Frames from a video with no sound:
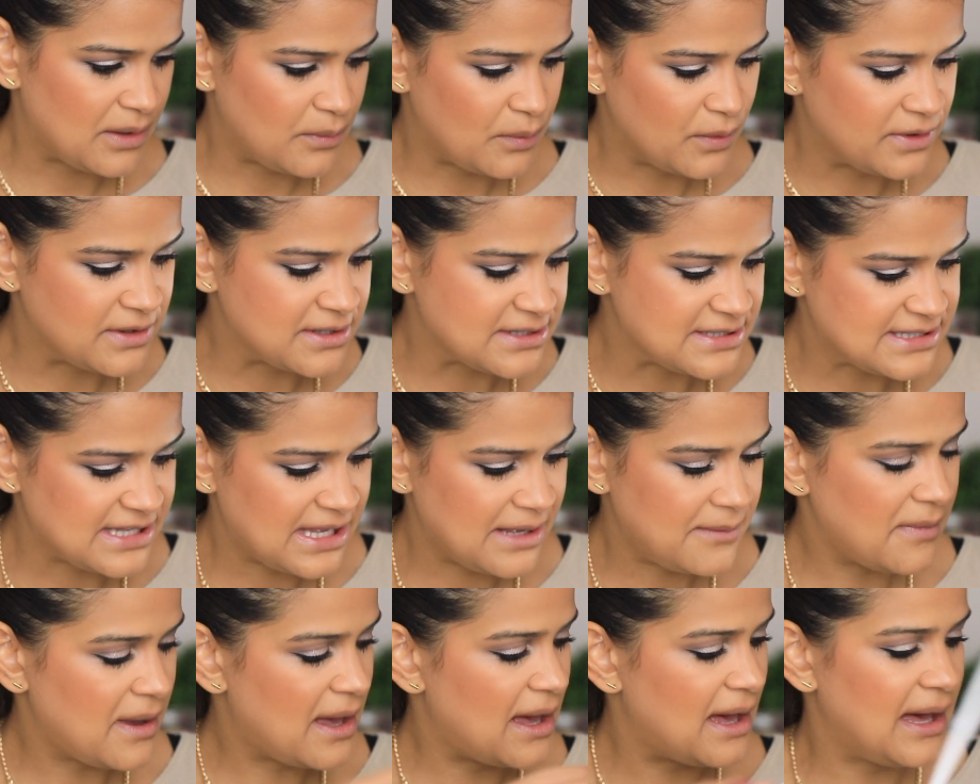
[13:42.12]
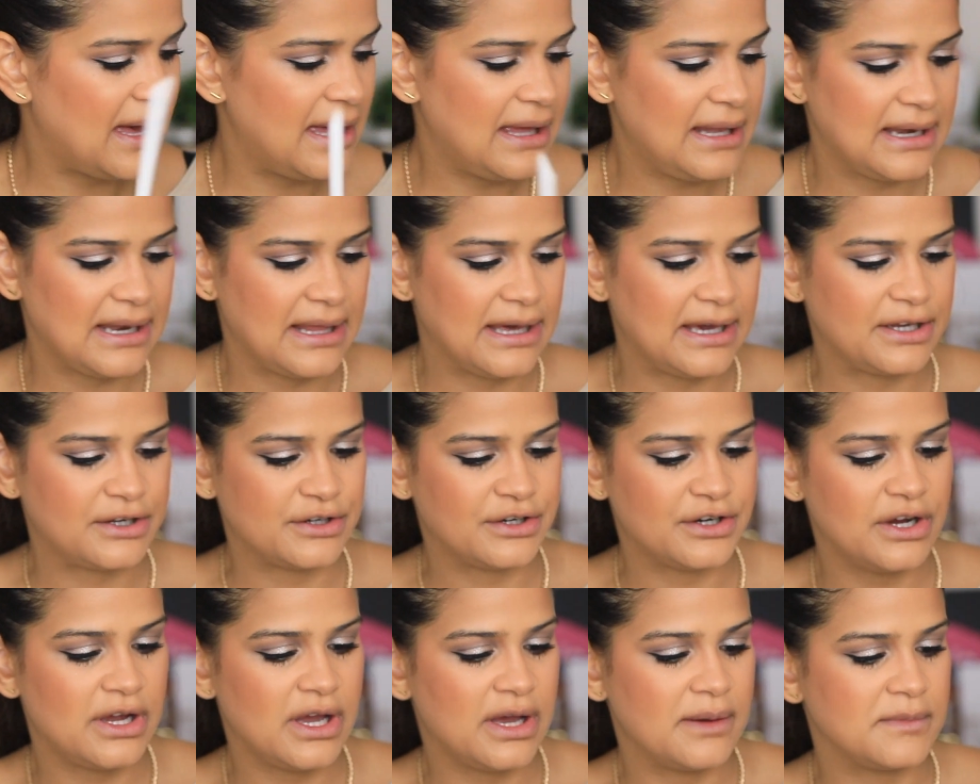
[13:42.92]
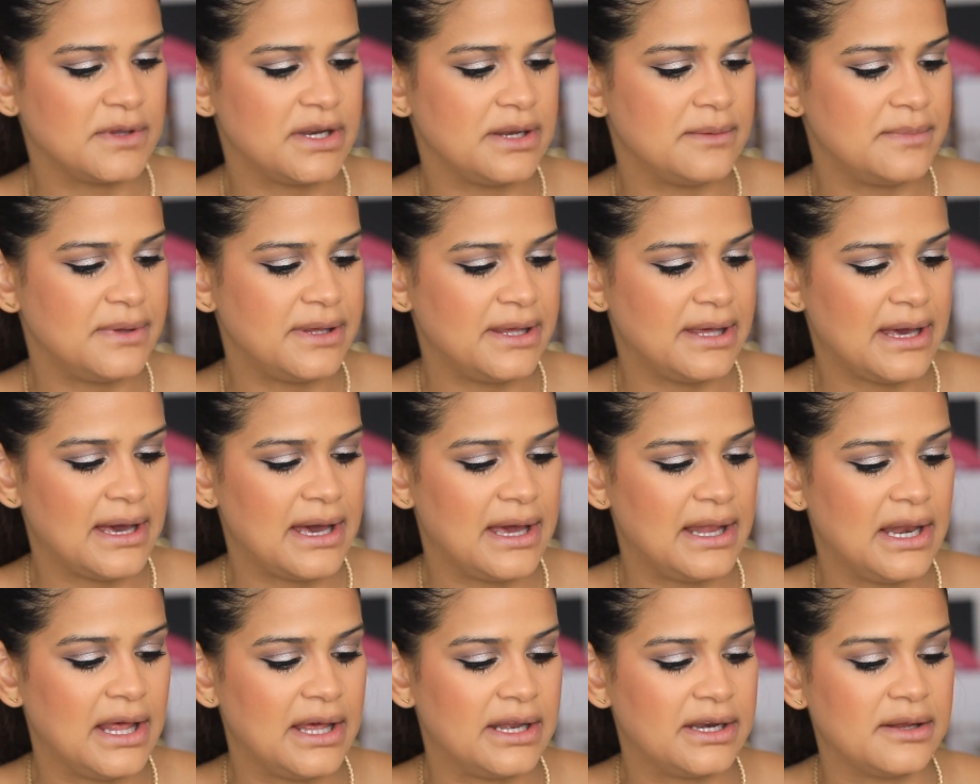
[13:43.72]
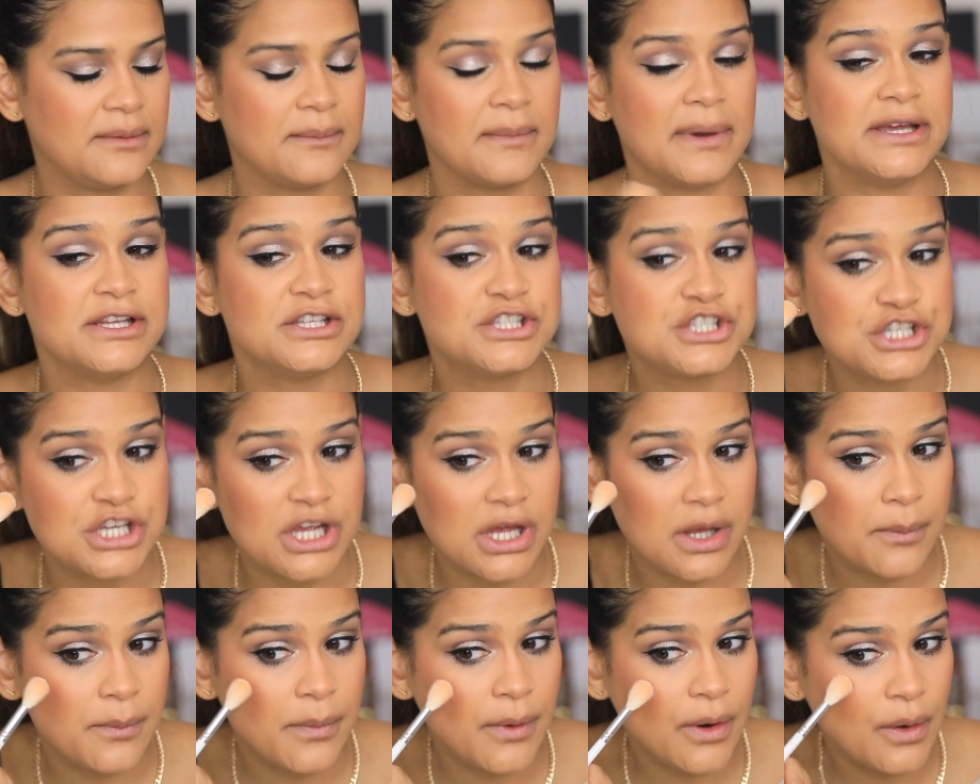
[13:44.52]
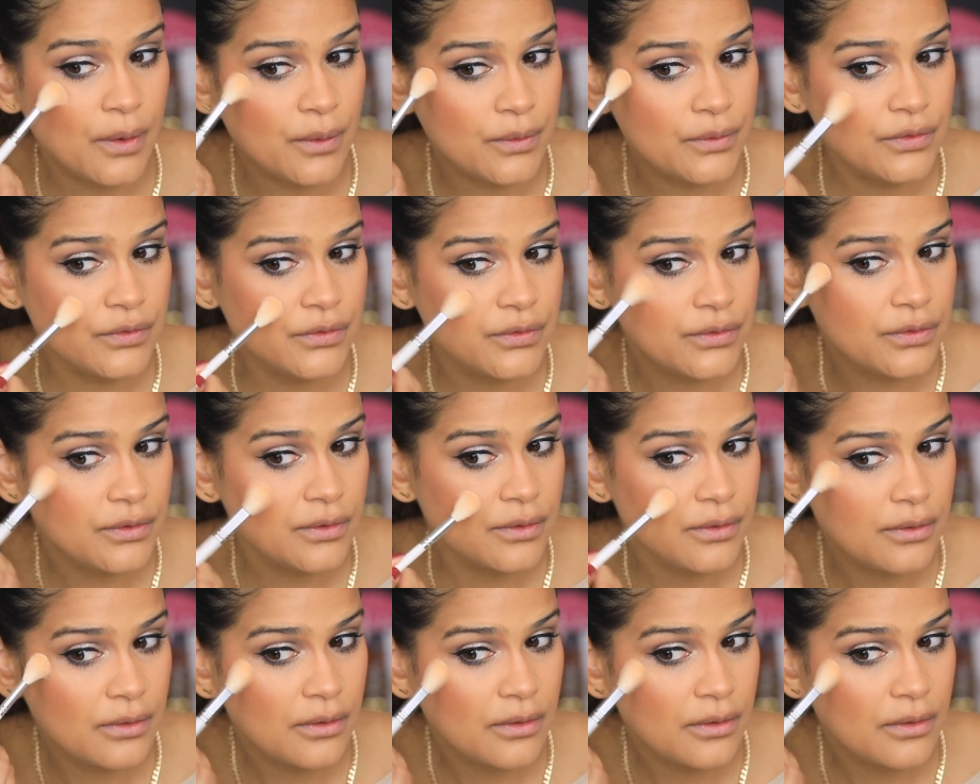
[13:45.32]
with the same highlighter, I'm going to be highlighting my cheekbones.